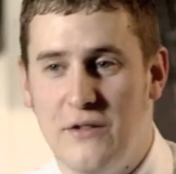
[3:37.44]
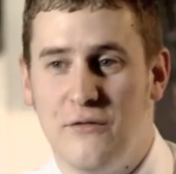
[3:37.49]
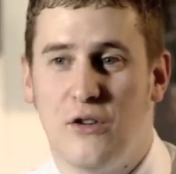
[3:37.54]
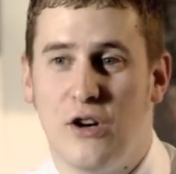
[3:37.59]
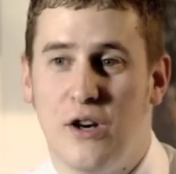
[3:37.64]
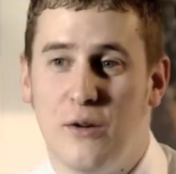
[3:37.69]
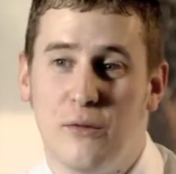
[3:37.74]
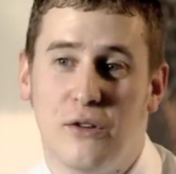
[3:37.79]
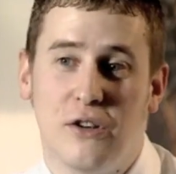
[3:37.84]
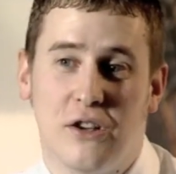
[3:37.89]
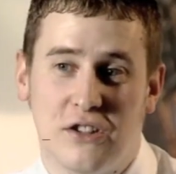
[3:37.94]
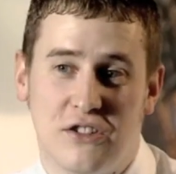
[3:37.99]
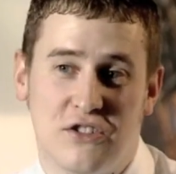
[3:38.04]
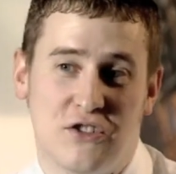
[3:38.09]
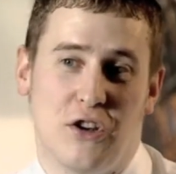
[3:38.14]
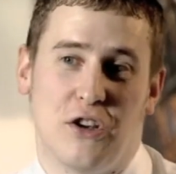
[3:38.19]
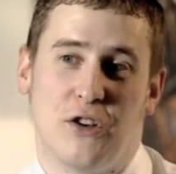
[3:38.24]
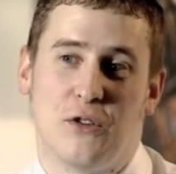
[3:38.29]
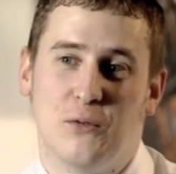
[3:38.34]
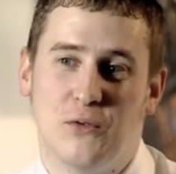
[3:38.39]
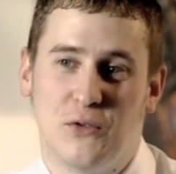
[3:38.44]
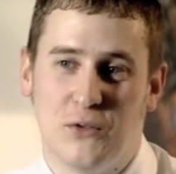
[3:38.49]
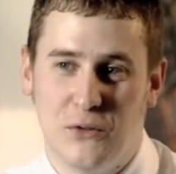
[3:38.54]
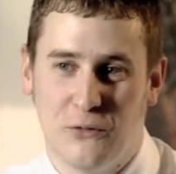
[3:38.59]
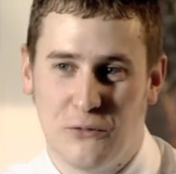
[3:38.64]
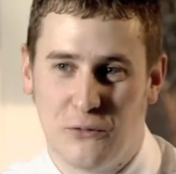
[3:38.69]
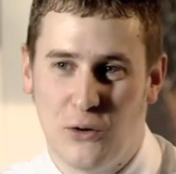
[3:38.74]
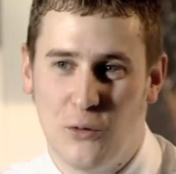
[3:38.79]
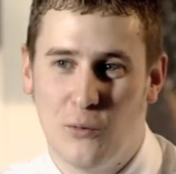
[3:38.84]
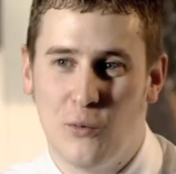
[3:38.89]
the environment. I'd cycle to
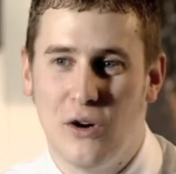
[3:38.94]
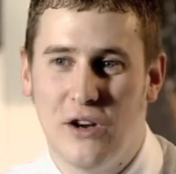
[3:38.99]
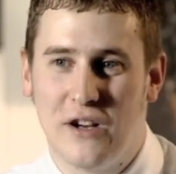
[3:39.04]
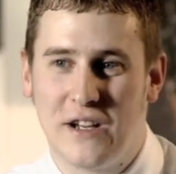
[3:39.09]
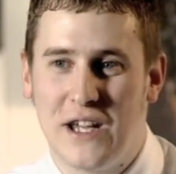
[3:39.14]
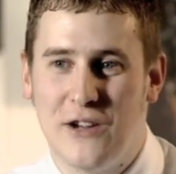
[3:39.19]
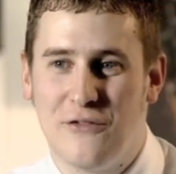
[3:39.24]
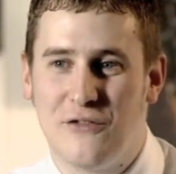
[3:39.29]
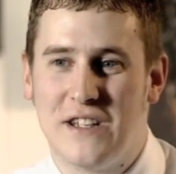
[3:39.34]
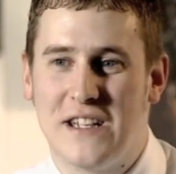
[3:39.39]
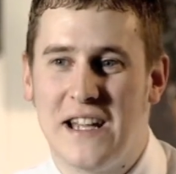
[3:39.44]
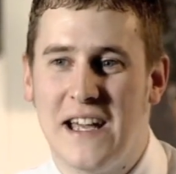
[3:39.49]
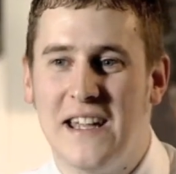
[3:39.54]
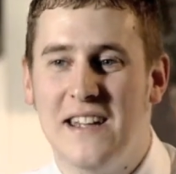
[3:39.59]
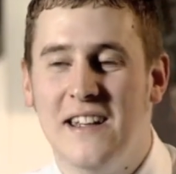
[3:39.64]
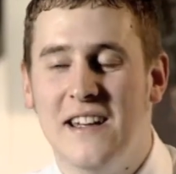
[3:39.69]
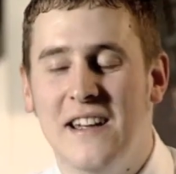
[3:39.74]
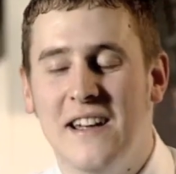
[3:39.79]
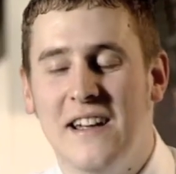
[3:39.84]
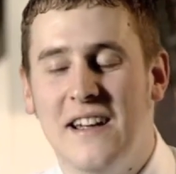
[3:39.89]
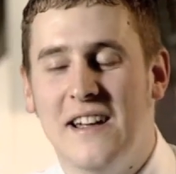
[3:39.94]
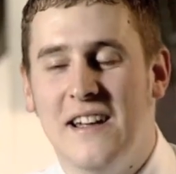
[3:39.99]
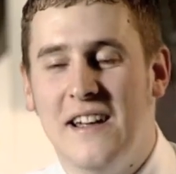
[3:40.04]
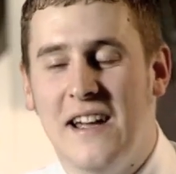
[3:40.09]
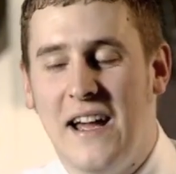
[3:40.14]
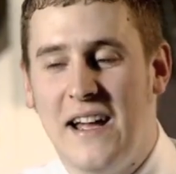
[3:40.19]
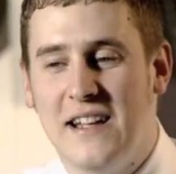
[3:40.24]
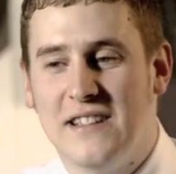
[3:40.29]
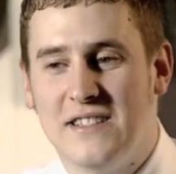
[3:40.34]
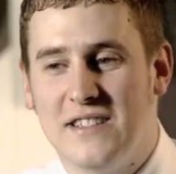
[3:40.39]
and from work every day,
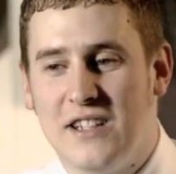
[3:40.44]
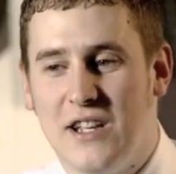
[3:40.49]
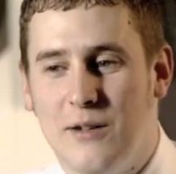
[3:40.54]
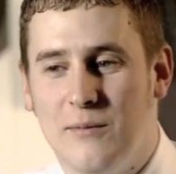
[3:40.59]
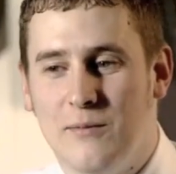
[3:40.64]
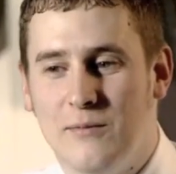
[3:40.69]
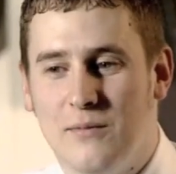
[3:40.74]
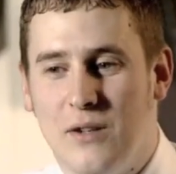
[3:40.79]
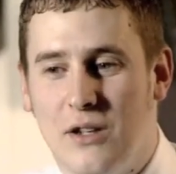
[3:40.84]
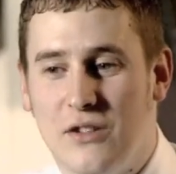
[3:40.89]
and um,